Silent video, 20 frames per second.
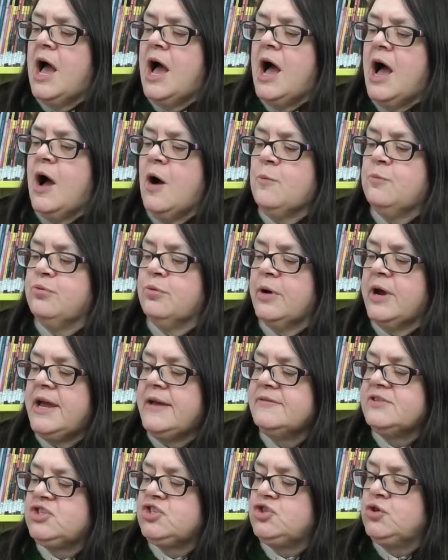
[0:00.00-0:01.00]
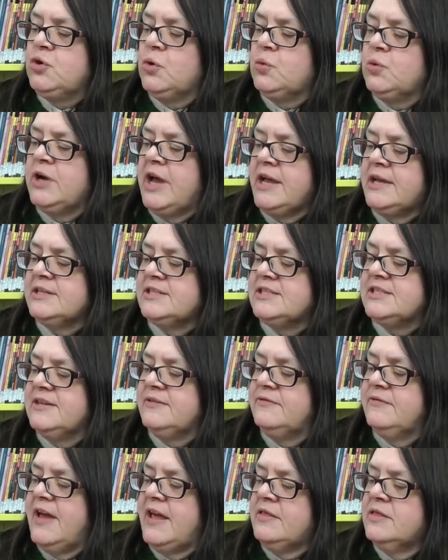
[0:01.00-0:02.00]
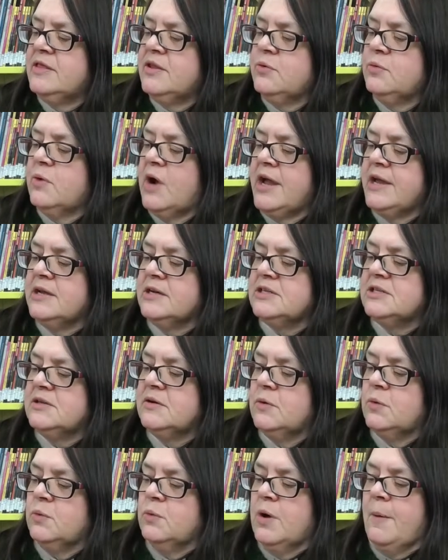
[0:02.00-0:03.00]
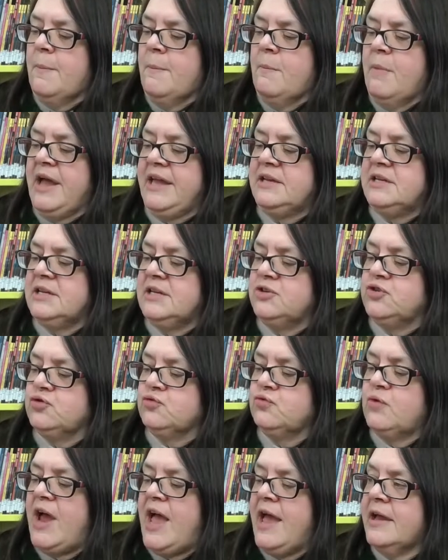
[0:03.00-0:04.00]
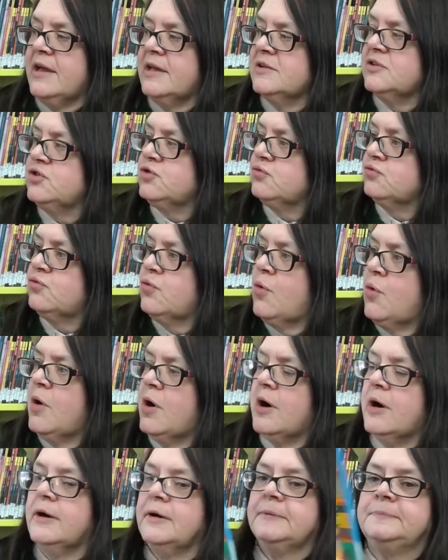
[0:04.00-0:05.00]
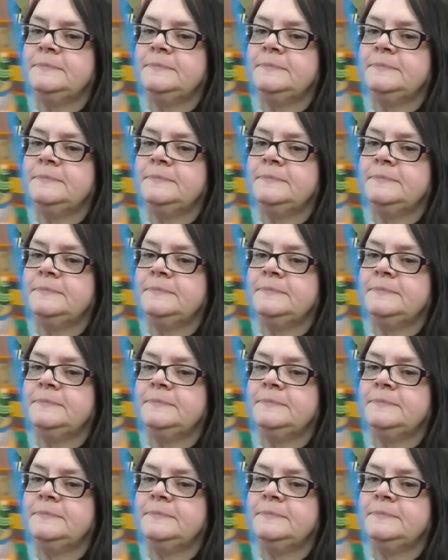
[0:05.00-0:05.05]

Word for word: how brave snow knights defend the right while mighty dragons roar.